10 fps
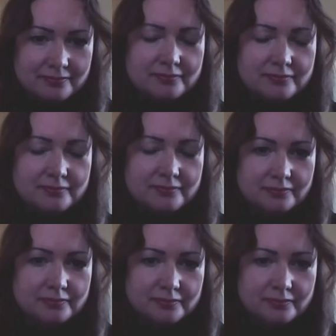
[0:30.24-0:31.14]

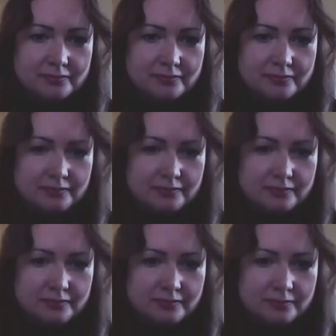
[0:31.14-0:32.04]

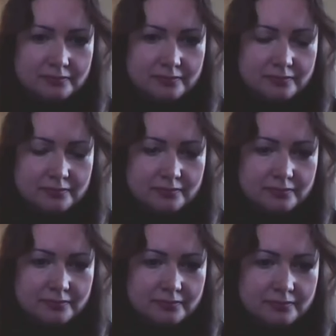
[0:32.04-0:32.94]

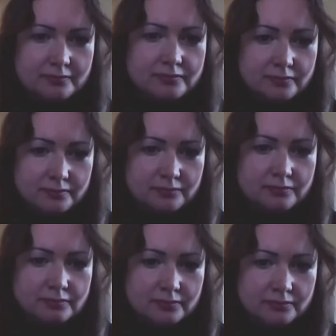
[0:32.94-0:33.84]

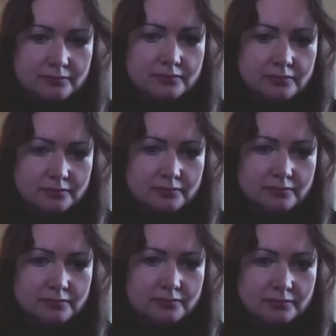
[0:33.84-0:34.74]

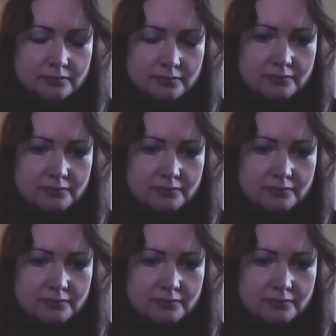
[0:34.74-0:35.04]
[no speech]